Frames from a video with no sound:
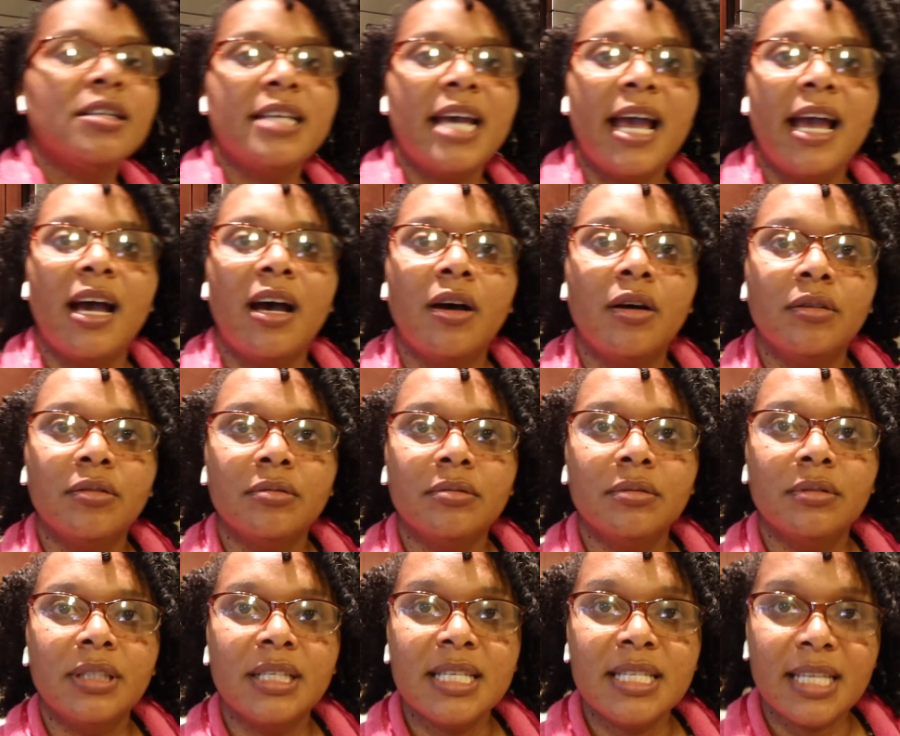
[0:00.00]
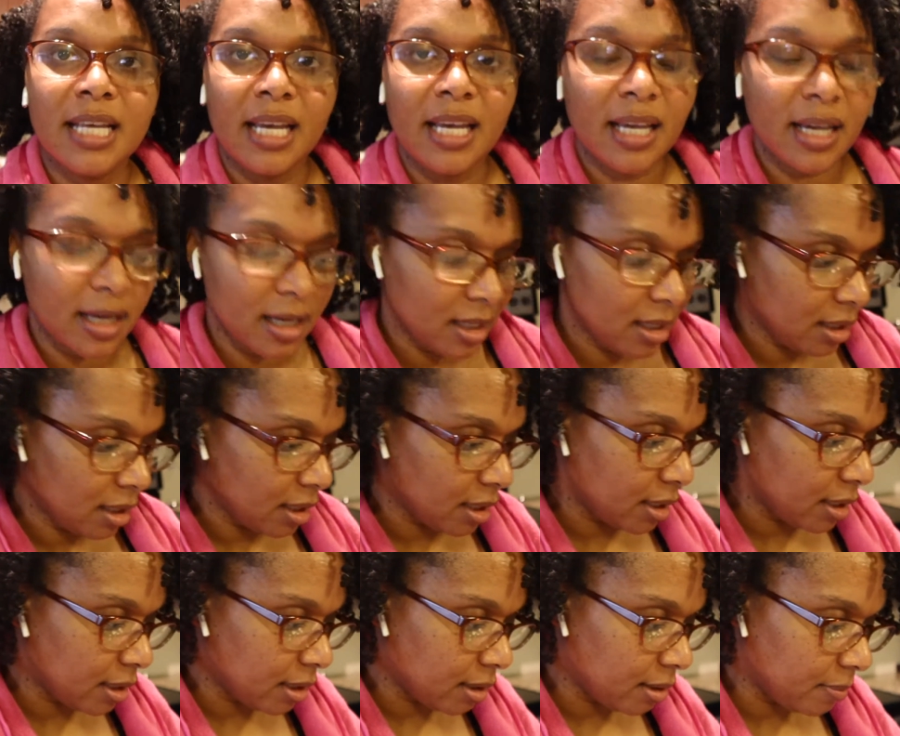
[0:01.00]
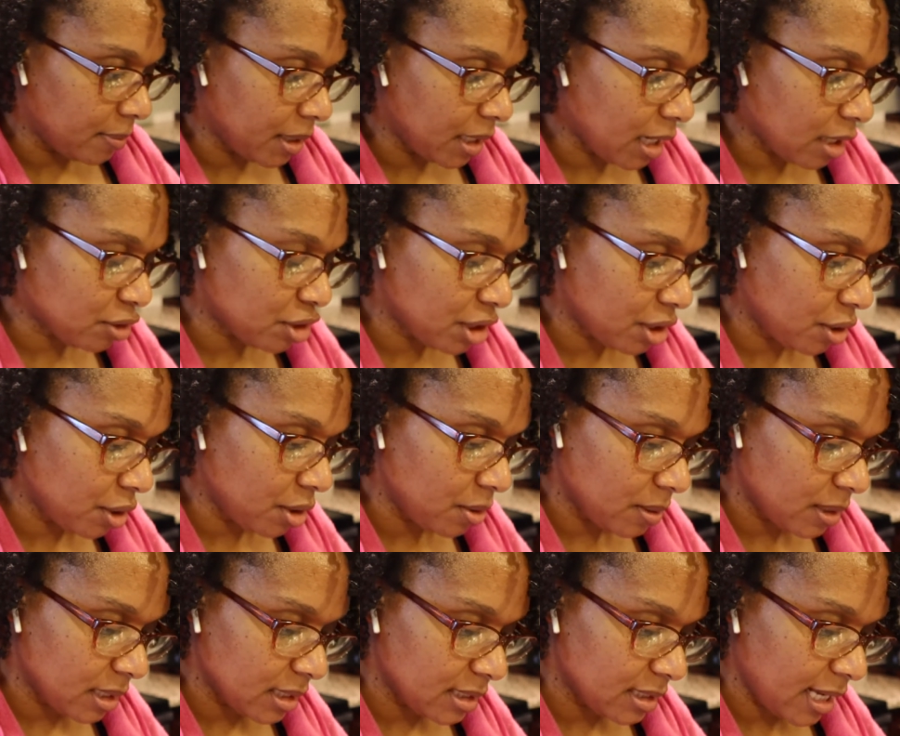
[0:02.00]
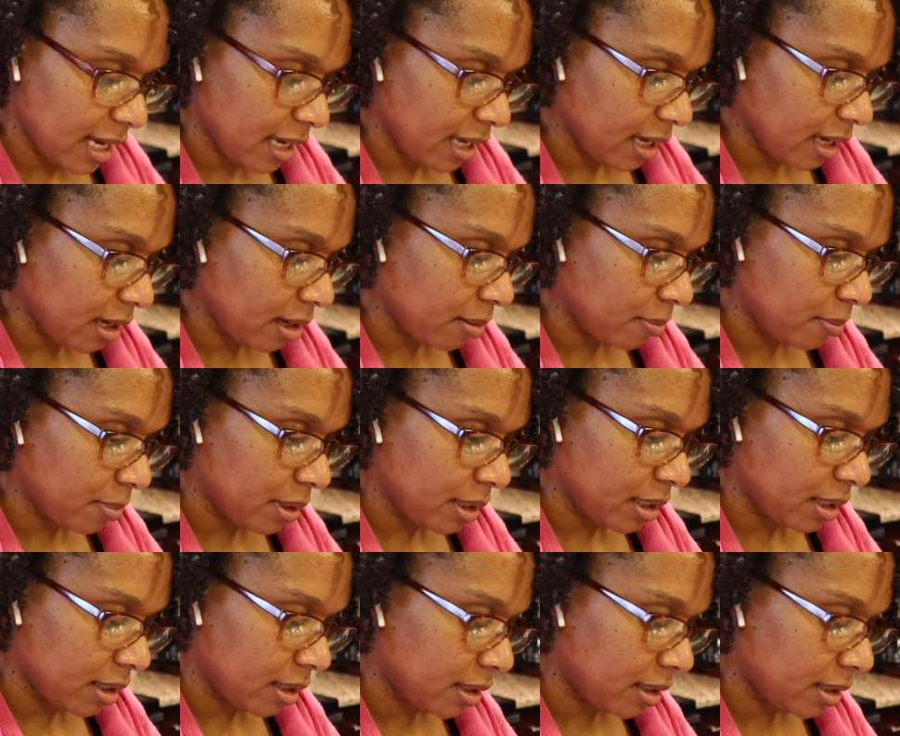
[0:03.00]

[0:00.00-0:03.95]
down the sink, and I'll show you in a second, but